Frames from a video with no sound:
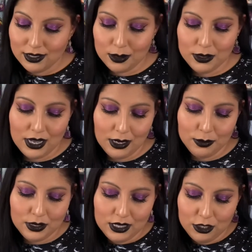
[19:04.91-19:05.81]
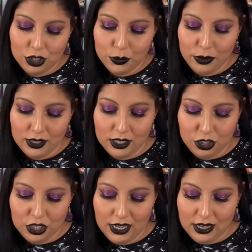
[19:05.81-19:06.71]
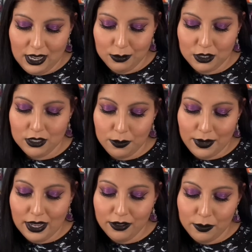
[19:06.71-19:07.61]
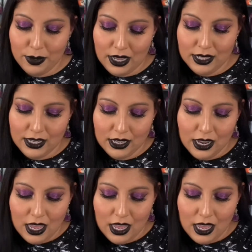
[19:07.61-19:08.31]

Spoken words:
Sometimes they just put the shade names in the back of the palette,